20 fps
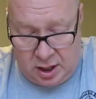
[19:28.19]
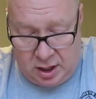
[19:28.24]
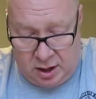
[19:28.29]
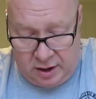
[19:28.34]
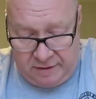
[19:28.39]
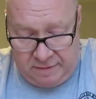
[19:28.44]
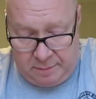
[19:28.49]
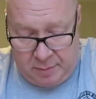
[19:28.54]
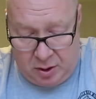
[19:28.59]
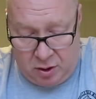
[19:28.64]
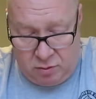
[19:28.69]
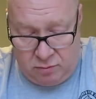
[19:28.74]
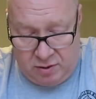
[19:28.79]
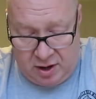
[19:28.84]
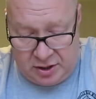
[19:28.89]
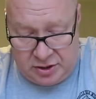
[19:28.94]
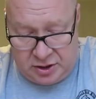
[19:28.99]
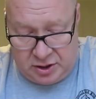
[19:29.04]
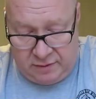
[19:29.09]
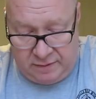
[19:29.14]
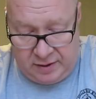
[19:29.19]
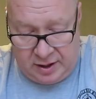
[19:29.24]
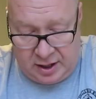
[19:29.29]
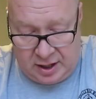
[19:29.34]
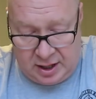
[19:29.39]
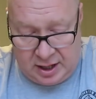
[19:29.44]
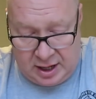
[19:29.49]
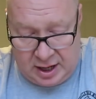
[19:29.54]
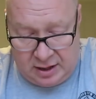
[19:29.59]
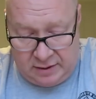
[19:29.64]
lifeboat rescue
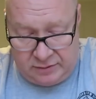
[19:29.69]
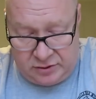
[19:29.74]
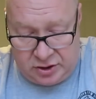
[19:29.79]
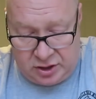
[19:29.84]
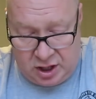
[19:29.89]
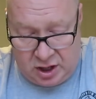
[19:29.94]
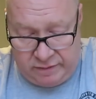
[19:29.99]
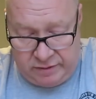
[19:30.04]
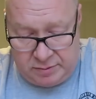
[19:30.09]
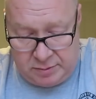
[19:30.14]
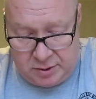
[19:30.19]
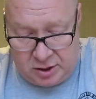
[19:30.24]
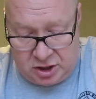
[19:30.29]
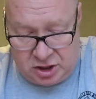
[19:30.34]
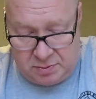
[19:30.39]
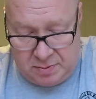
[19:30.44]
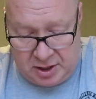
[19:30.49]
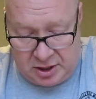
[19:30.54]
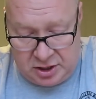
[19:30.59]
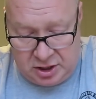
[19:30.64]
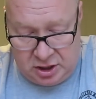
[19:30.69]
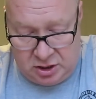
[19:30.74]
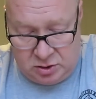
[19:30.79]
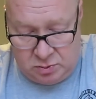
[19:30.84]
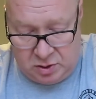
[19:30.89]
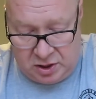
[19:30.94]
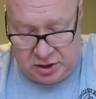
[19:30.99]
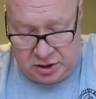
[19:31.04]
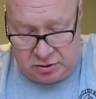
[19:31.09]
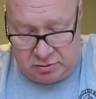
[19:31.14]
vehicle out of service by smashing
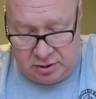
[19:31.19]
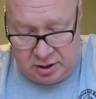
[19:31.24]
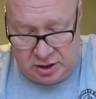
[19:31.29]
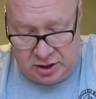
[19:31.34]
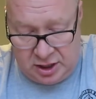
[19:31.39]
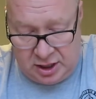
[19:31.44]
its windscreen.